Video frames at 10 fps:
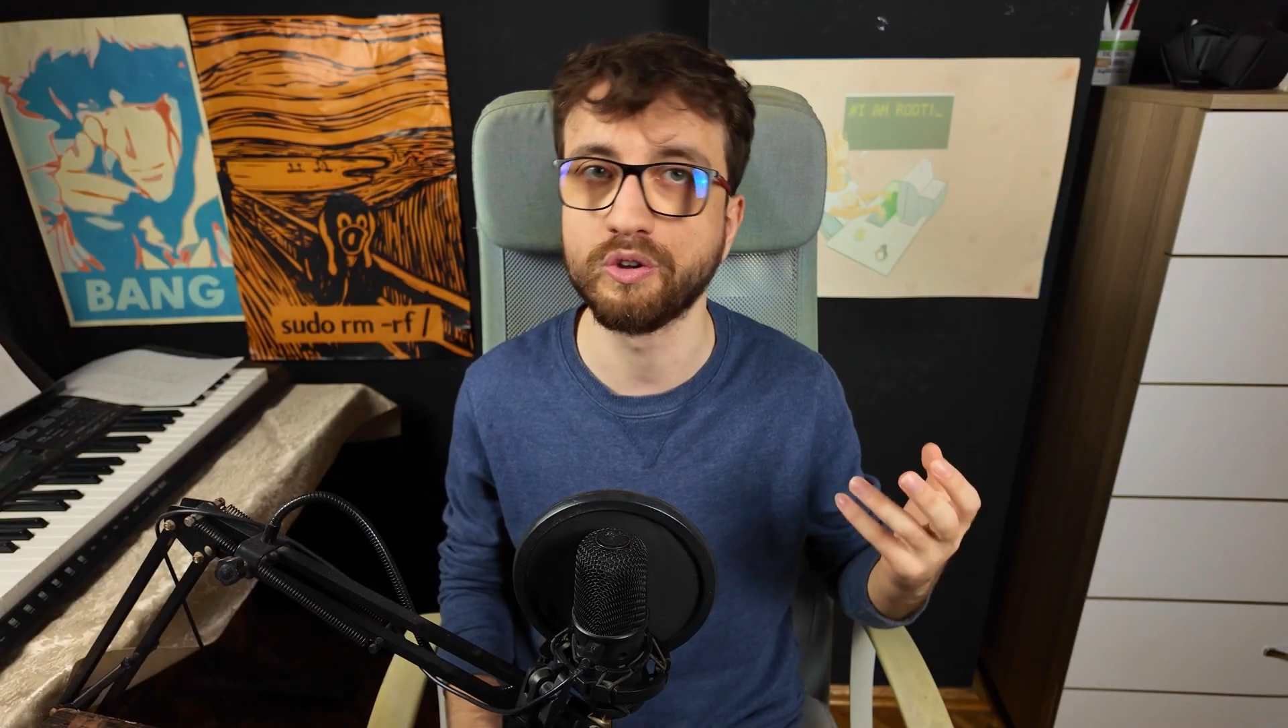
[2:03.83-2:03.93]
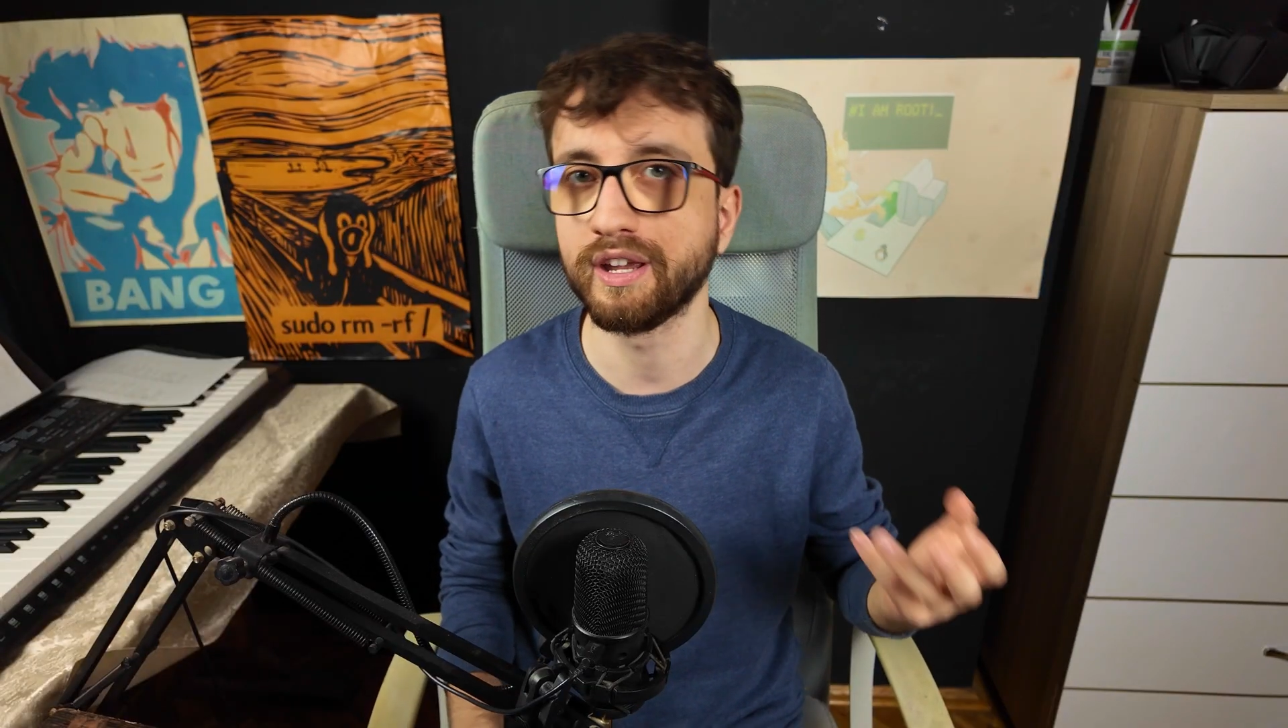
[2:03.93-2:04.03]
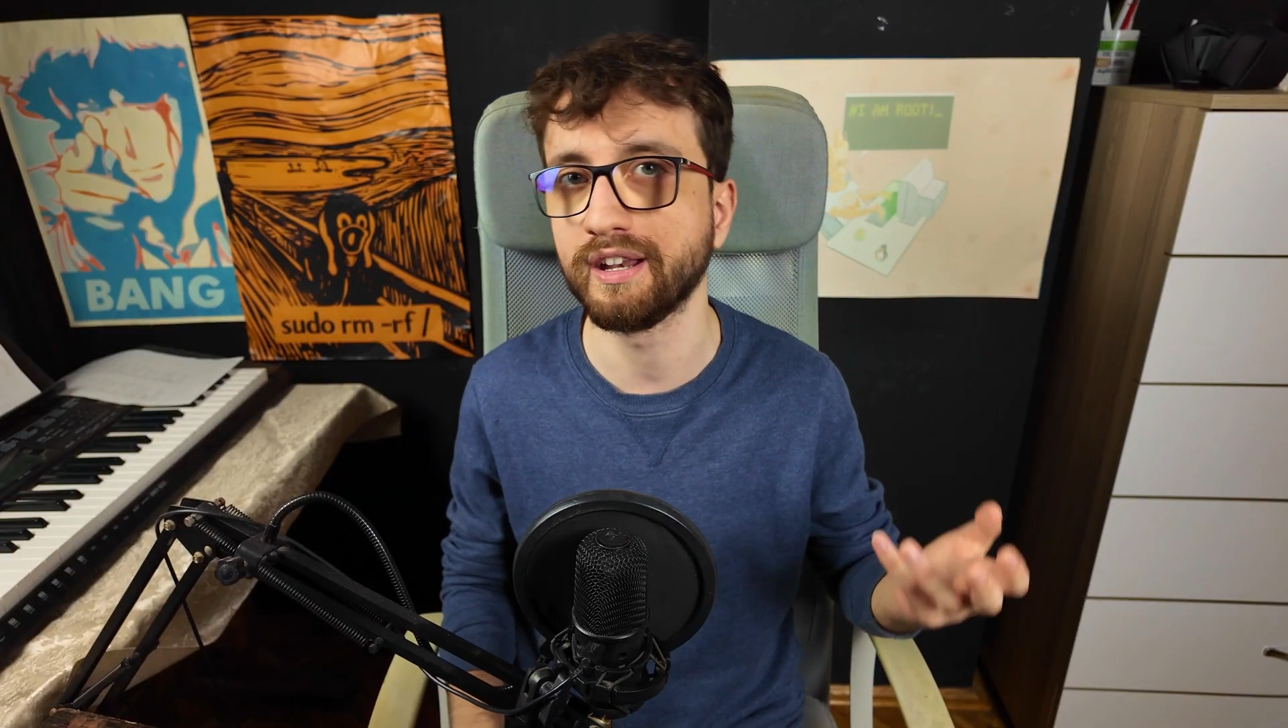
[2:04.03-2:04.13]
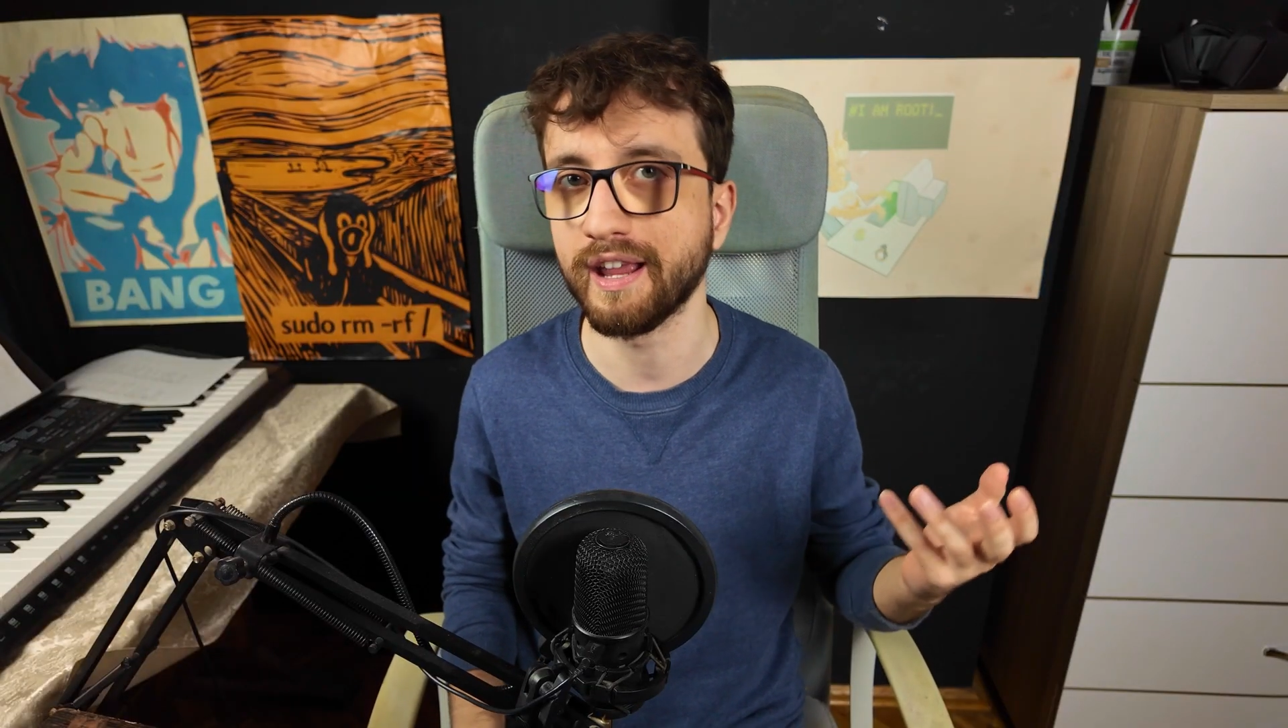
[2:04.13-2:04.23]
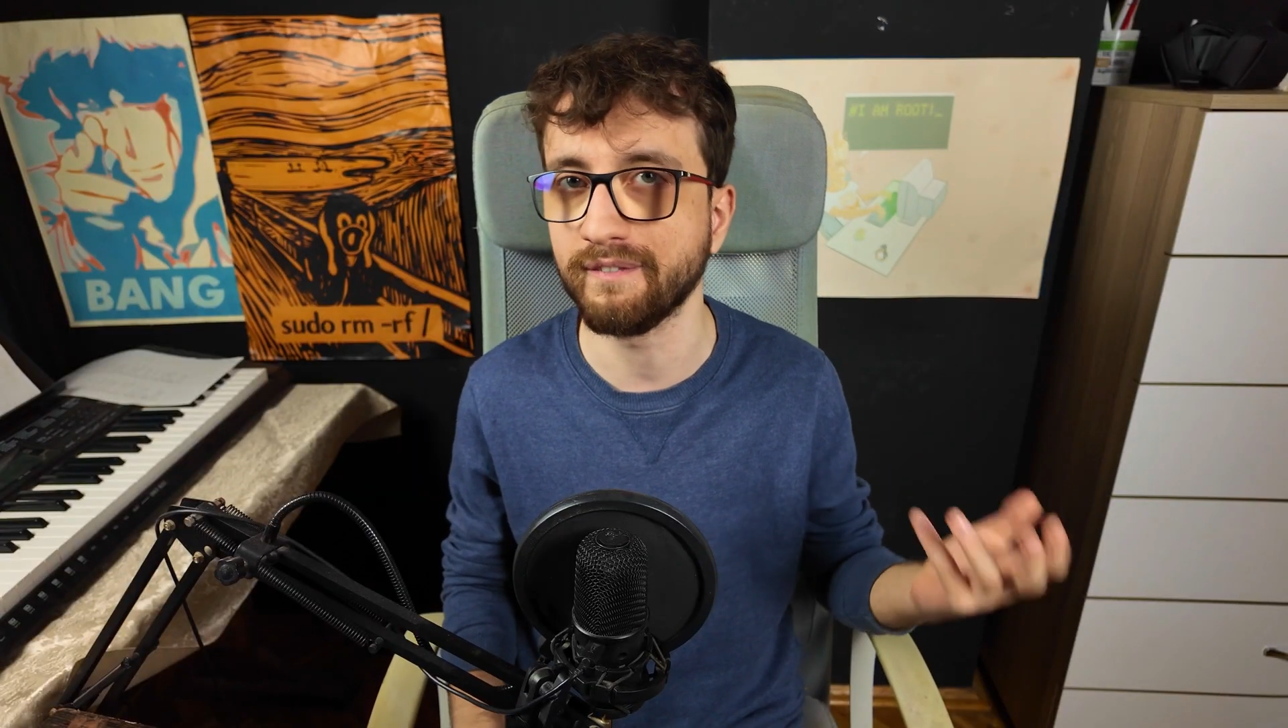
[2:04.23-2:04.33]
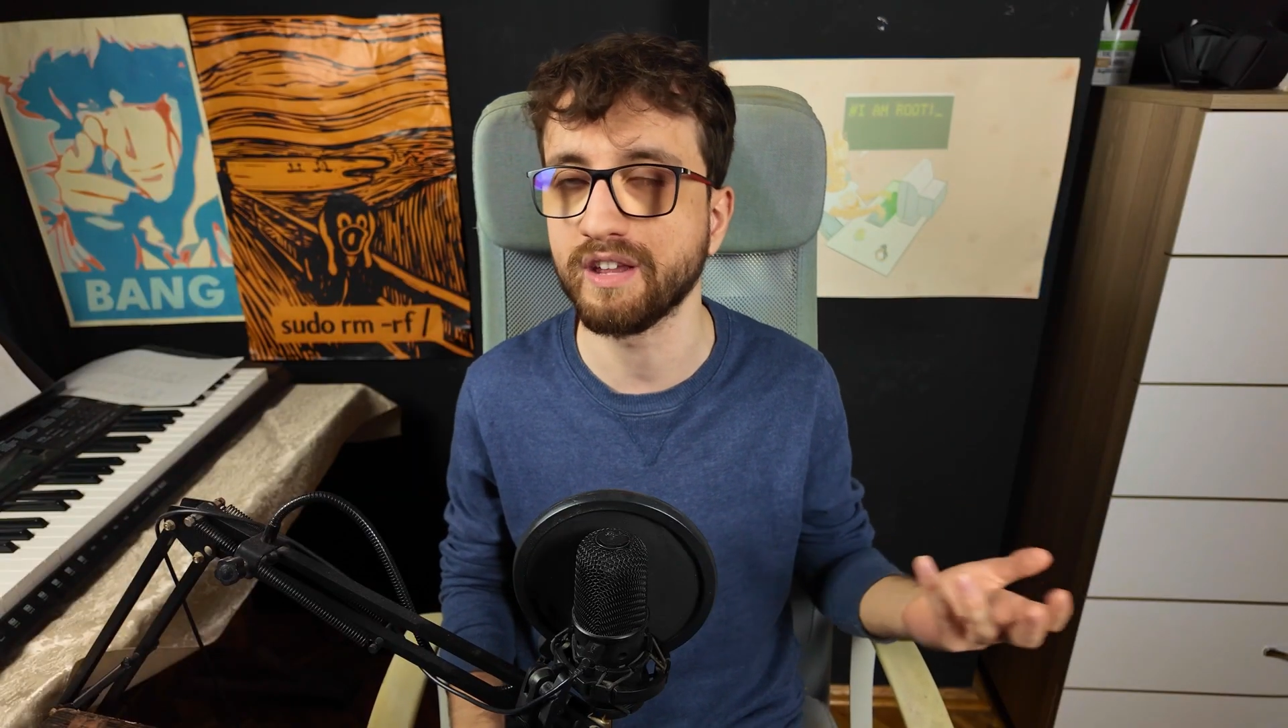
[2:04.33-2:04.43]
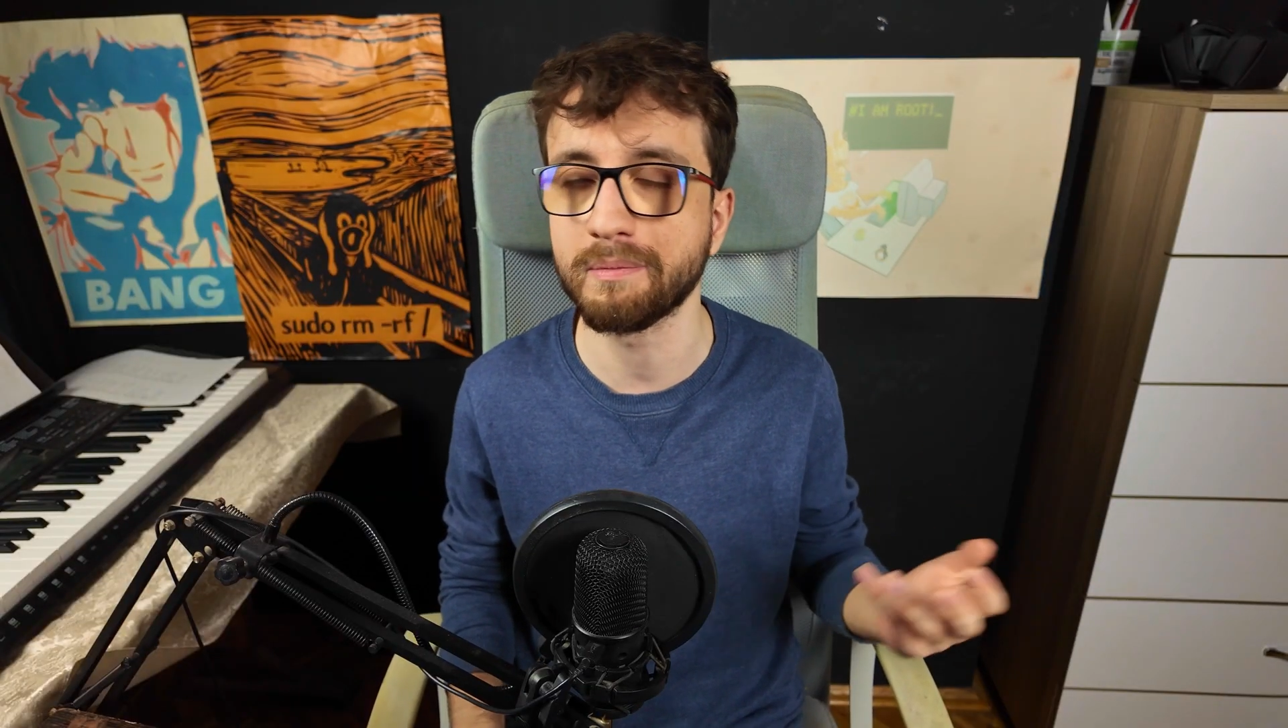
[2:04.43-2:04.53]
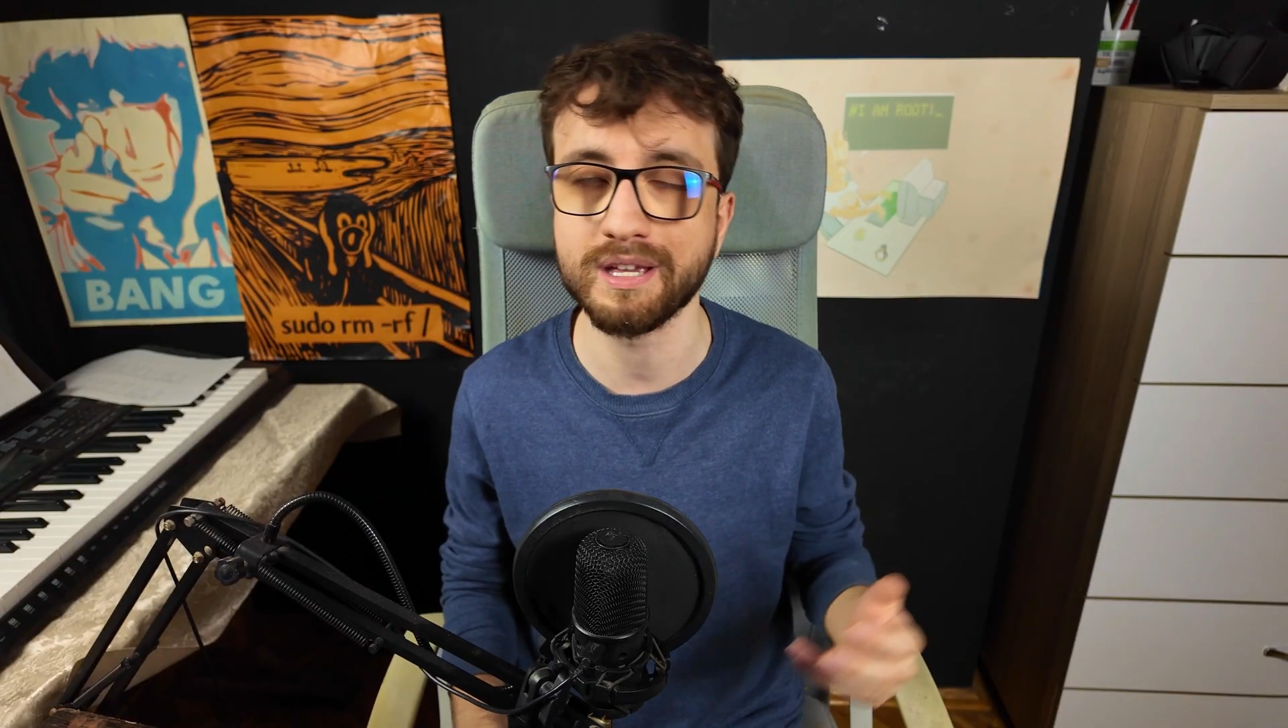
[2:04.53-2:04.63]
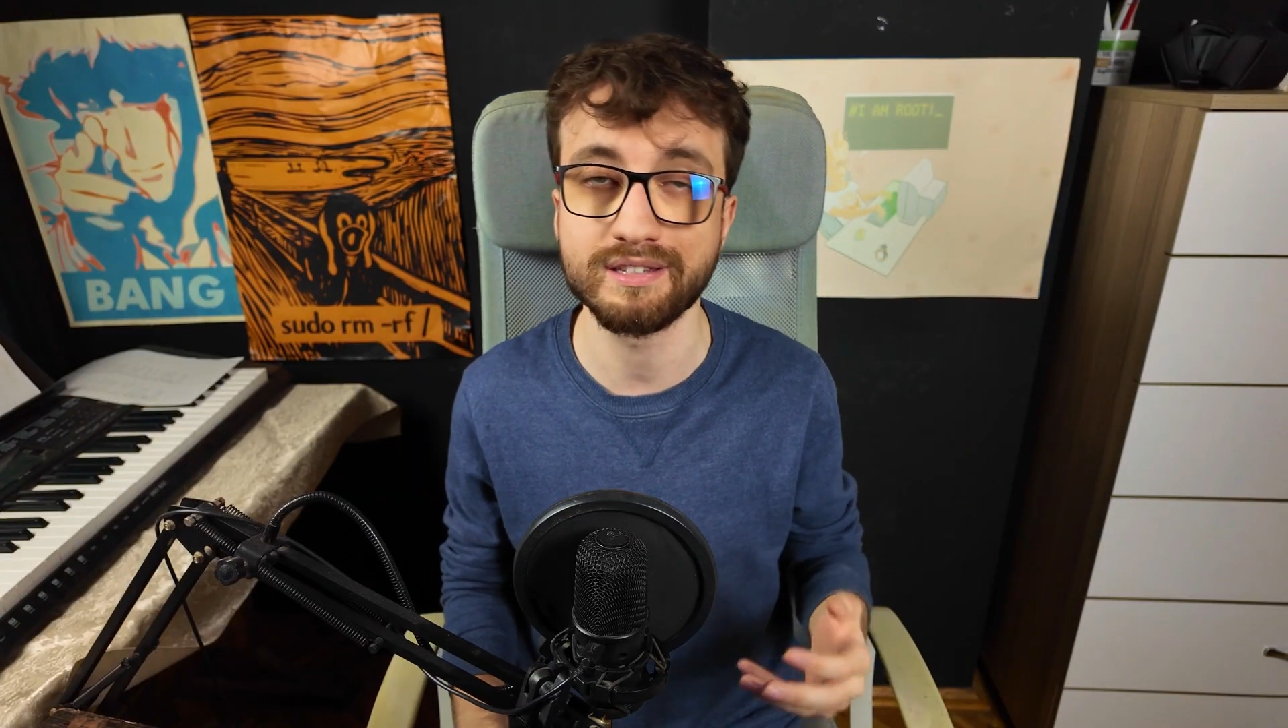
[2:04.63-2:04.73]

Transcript: on an NVMe